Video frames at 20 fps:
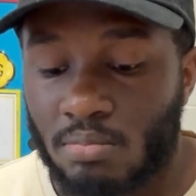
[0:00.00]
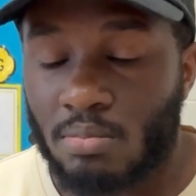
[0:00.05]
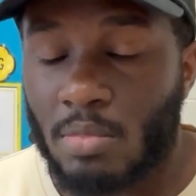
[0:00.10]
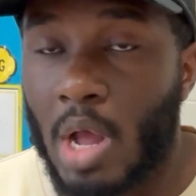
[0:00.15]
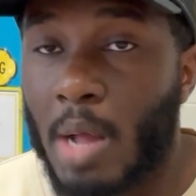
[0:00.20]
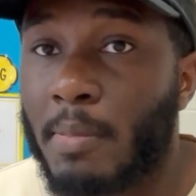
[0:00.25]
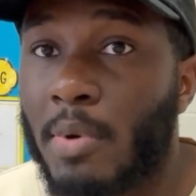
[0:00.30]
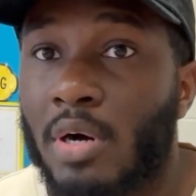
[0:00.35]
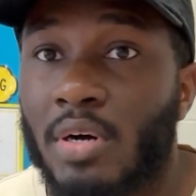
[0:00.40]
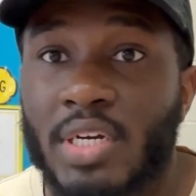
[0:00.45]

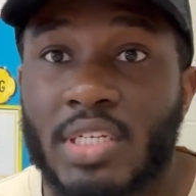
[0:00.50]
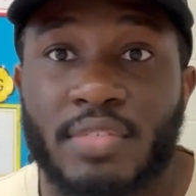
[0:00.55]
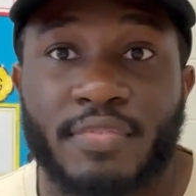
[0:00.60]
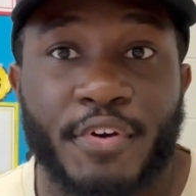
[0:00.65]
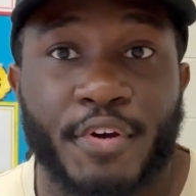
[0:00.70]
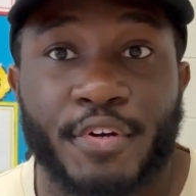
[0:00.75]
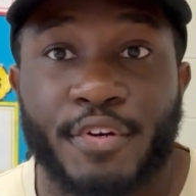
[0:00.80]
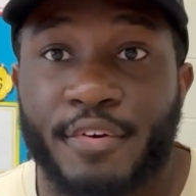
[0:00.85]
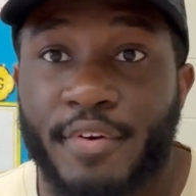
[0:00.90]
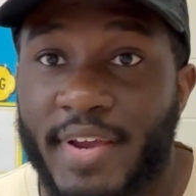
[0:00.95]
I'm always
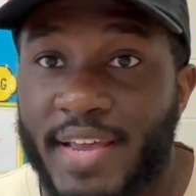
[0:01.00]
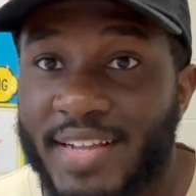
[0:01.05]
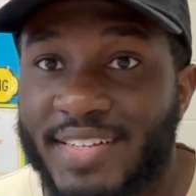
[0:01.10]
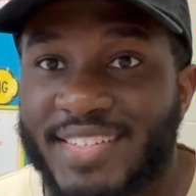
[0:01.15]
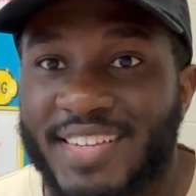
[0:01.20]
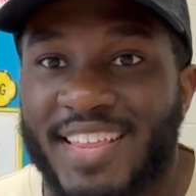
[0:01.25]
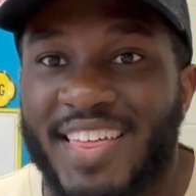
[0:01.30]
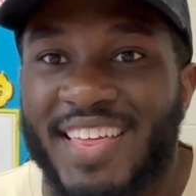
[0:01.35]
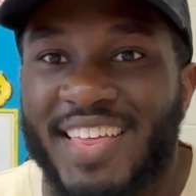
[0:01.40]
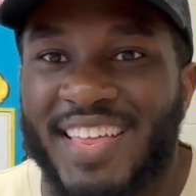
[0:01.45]
very direct
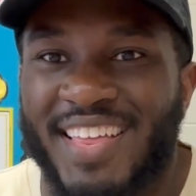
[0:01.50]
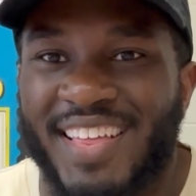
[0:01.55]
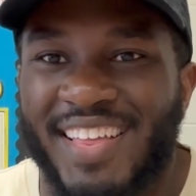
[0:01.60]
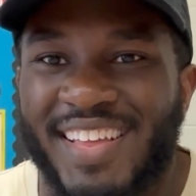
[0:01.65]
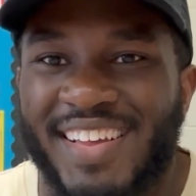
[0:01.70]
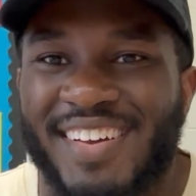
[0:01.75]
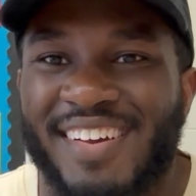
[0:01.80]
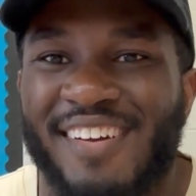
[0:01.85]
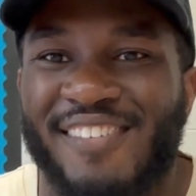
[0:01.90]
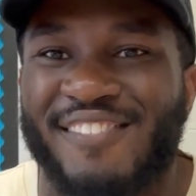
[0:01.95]

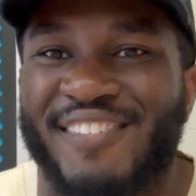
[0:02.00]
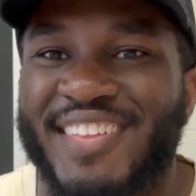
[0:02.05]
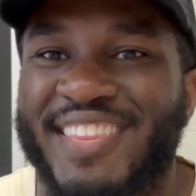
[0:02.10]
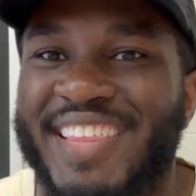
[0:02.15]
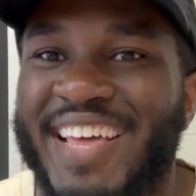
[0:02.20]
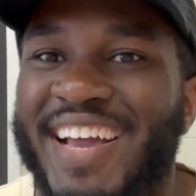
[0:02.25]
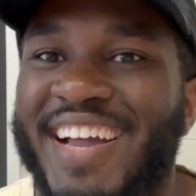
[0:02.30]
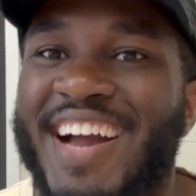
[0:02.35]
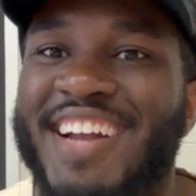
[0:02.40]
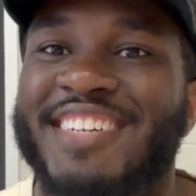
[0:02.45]
with
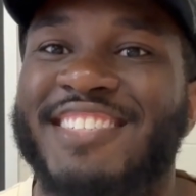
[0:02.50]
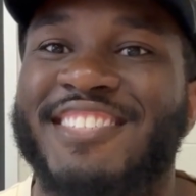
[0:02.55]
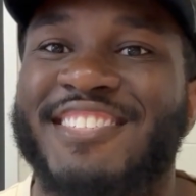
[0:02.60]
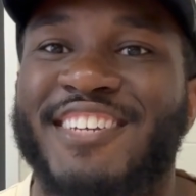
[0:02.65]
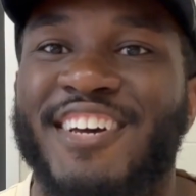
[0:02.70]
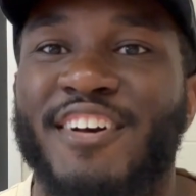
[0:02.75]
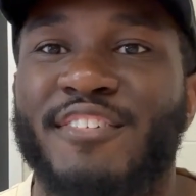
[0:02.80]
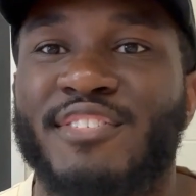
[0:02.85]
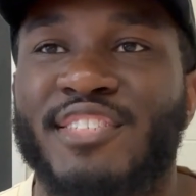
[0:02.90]
that kind of stuff.